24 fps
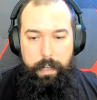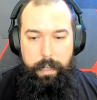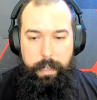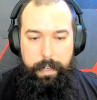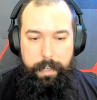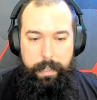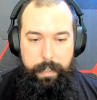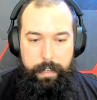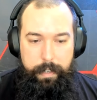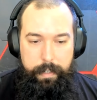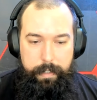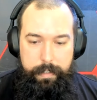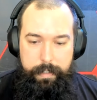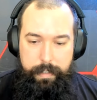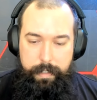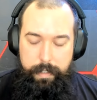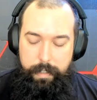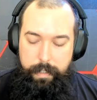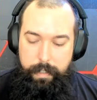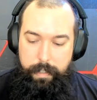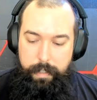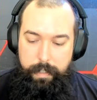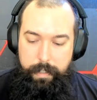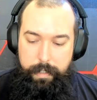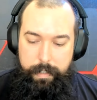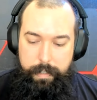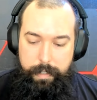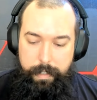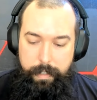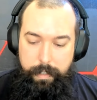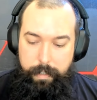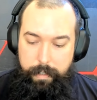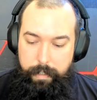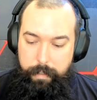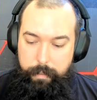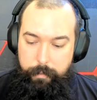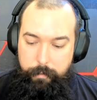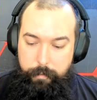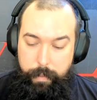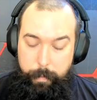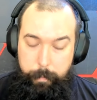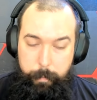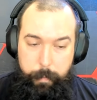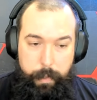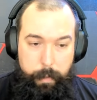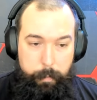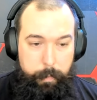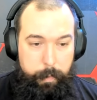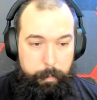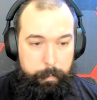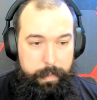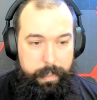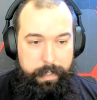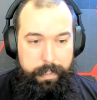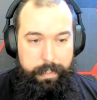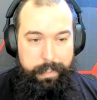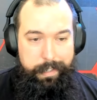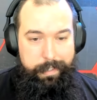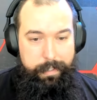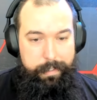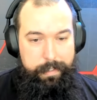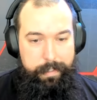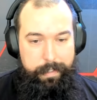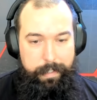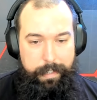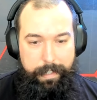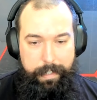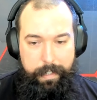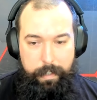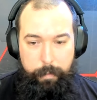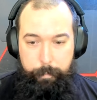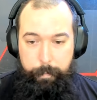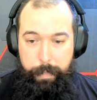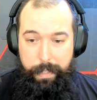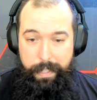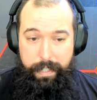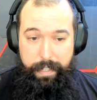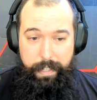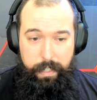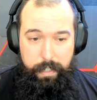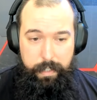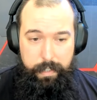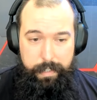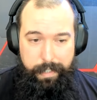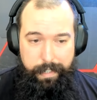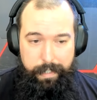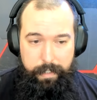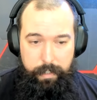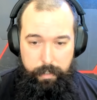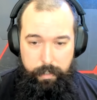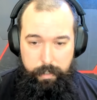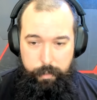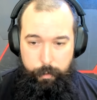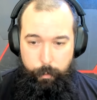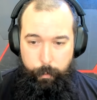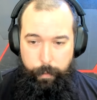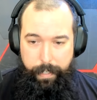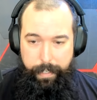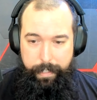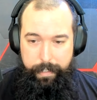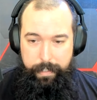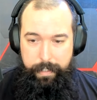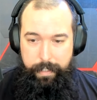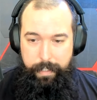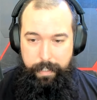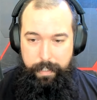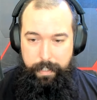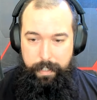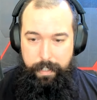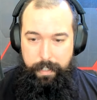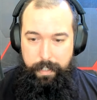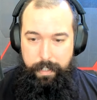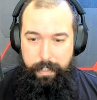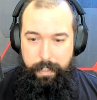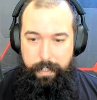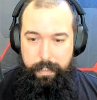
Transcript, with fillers: And then we probably need like a billion dollars to get there.